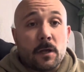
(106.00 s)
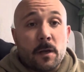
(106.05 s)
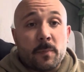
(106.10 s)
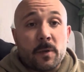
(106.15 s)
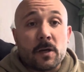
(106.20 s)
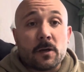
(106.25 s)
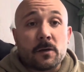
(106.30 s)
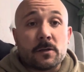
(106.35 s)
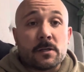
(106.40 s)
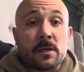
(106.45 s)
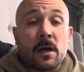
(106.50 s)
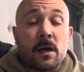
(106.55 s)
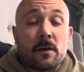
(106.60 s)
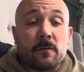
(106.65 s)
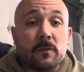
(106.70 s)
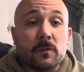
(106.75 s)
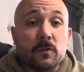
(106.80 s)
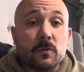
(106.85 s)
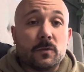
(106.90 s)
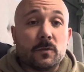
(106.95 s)
appear to have
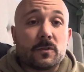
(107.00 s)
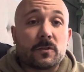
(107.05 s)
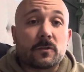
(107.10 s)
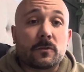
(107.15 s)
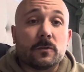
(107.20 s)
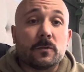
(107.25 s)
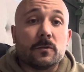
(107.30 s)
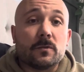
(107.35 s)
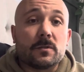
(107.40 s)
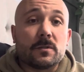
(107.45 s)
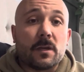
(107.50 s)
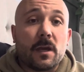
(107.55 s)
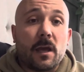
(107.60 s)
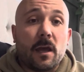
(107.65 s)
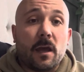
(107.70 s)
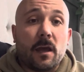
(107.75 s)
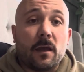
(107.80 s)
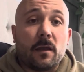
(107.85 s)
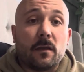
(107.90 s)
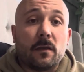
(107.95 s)
loose screws,
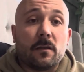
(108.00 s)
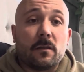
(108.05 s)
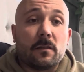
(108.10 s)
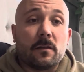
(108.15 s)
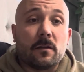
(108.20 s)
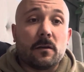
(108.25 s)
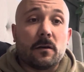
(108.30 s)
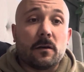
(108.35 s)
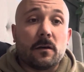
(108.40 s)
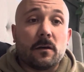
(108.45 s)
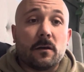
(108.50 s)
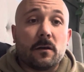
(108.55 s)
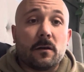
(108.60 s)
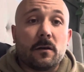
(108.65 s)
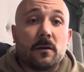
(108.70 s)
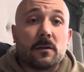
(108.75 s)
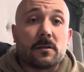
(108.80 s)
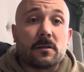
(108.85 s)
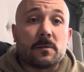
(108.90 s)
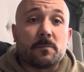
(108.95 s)
and
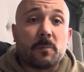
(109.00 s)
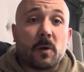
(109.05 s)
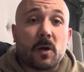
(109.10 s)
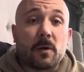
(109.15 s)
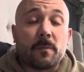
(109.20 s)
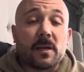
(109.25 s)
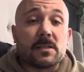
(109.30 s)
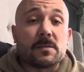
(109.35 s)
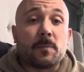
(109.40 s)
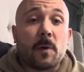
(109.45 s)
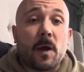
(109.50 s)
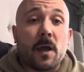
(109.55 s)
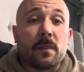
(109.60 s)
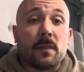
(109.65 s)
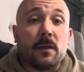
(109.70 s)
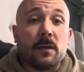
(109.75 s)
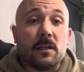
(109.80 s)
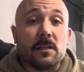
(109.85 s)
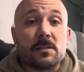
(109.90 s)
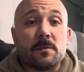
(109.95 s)
the part of my spine that
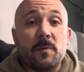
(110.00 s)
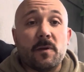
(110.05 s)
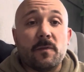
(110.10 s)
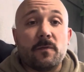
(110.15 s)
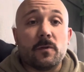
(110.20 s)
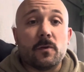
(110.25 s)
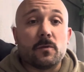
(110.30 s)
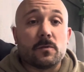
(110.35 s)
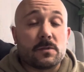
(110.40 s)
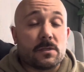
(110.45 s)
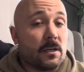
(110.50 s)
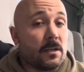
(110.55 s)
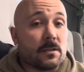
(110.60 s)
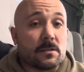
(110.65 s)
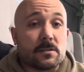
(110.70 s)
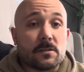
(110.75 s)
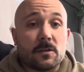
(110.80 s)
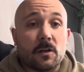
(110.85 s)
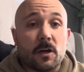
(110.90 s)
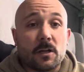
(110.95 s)
needs to be fused
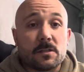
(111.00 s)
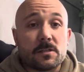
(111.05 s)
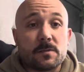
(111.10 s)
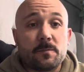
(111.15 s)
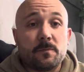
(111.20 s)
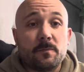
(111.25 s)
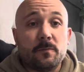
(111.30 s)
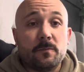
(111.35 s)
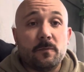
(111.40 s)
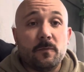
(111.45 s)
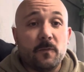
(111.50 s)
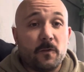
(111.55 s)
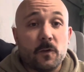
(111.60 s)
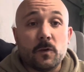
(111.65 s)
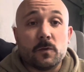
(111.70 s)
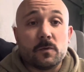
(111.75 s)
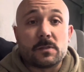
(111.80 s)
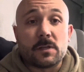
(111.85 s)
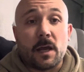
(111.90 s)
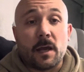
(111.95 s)
is not
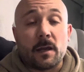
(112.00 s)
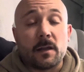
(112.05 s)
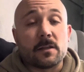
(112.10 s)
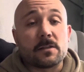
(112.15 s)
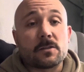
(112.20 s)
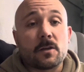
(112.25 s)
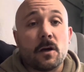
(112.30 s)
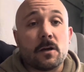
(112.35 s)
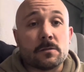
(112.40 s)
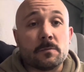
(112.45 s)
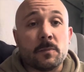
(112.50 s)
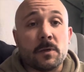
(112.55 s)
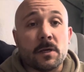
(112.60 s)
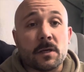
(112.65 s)
fused, and it's causing me